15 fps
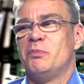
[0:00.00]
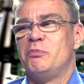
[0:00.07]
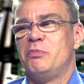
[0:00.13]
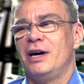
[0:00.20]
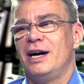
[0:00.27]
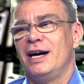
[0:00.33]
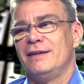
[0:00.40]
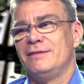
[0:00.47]

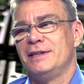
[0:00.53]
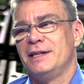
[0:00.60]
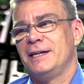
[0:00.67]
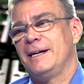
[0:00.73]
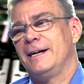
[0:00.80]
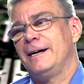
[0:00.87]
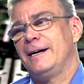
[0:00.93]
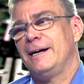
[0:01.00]
but
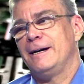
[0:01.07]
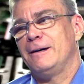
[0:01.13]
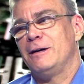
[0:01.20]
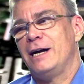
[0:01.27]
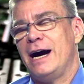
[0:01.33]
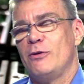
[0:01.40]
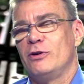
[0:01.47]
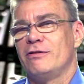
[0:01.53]

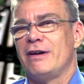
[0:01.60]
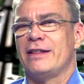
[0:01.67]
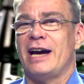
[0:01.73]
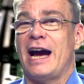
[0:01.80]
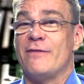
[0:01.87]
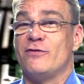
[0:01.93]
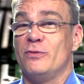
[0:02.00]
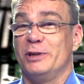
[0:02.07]
I would rather
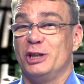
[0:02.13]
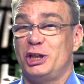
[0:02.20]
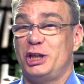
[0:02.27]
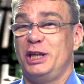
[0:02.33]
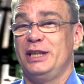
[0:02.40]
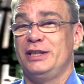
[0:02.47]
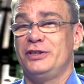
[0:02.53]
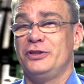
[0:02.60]
have the
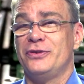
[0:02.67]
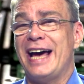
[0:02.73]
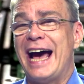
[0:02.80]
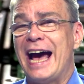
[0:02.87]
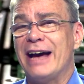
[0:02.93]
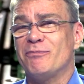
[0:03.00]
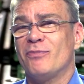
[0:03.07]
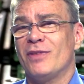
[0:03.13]
machine do
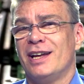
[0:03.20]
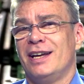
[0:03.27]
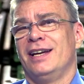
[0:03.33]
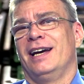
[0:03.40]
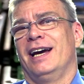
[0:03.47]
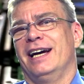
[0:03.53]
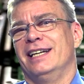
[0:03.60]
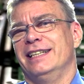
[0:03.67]
that
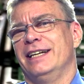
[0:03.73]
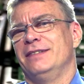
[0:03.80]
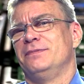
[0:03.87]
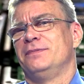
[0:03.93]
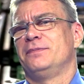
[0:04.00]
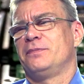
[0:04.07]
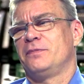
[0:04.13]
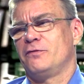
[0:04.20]
and
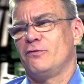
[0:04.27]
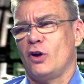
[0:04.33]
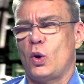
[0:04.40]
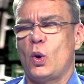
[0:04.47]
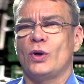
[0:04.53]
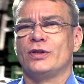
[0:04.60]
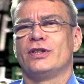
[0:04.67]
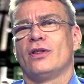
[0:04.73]
then
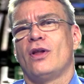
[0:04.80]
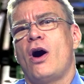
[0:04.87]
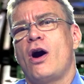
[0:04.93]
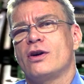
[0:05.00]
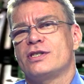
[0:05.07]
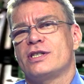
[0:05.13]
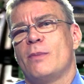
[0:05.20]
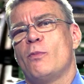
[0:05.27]
record the
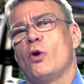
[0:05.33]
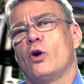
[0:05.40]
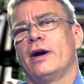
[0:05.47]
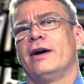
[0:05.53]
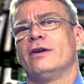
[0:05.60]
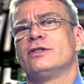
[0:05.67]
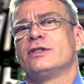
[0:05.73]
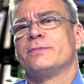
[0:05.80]
log somewhere
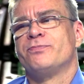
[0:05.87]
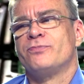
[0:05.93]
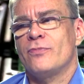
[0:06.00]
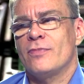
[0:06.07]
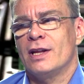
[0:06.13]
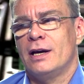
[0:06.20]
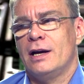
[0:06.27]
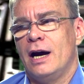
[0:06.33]
else.
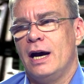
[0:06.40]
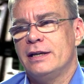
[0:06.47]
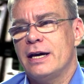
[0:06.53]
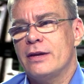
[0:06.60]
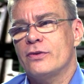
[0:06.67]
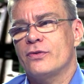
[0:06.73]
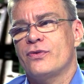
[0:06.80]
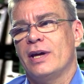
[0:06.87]

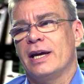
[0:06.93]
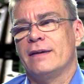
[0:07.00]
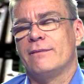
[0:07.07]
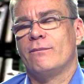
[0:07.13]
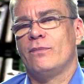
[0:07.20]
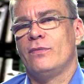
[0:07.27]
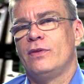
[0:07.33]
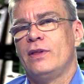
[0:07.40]
Another
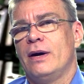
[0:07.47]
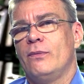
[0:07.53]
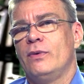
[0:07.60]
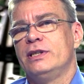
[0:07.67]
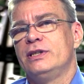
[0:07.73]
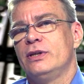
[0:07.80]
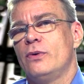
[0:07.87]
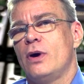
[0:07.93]
thing that
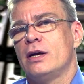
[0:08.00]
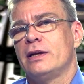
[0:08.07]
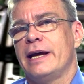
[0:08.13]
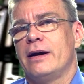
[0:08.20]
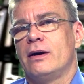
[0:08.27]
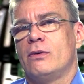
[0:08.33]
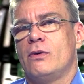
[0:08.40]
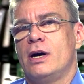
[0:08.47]
we do on
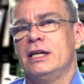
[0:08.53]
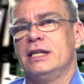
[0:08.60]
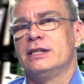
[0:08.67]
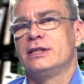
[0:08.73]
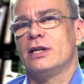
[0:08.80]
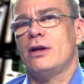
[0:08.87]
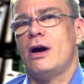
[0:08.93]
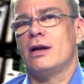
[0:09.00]
Layer 1
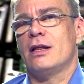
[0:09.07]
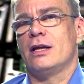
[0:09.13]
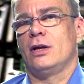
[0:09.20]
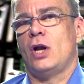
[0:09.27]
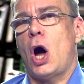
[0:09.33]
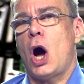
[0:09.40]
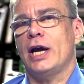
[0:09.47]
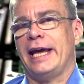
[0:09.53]
is a lot of the
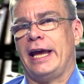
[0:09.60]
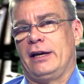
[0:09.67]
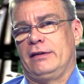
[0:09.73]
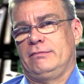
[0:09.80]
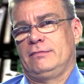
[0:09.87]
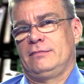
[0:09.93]
logging.